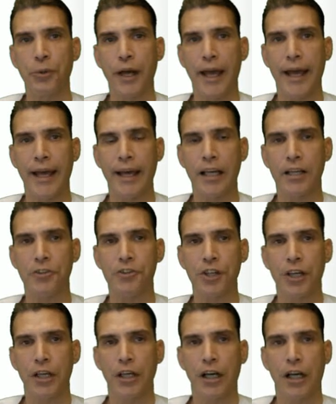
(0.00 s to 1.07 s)
has
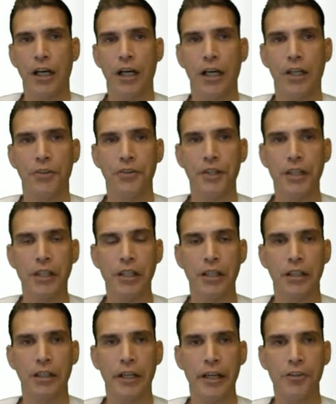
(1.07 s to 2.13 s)
uh, the
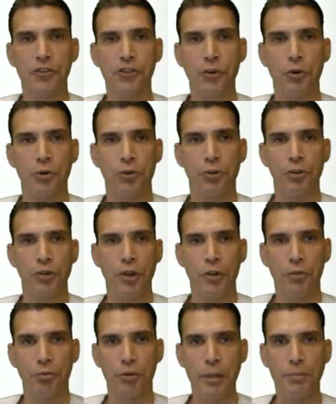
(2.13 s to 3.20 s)
Linux kernel
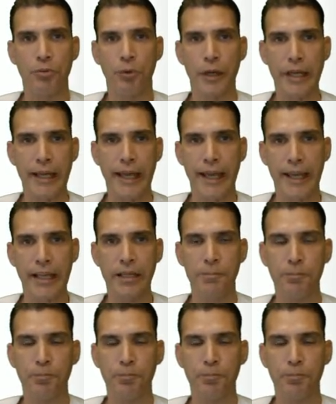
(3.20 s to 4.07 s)
3.8.